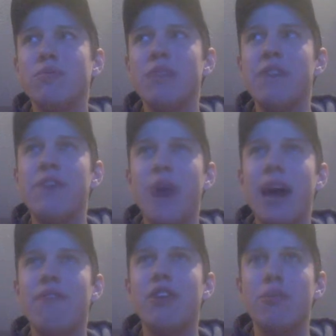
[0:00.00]
if you
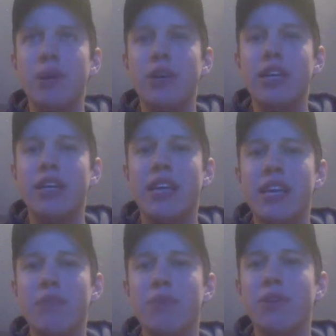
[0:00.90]
have the ability to
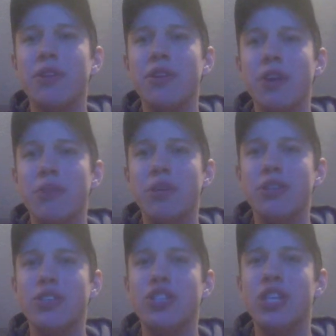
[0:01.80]
keep the
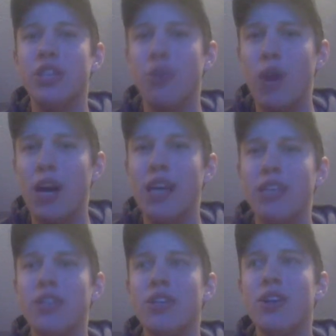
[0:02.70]
numbers
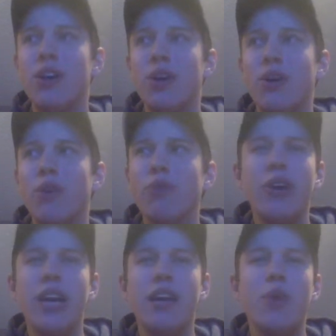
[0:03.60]
gender-wise or
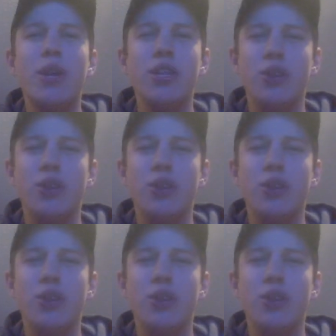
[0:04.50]
really any way that you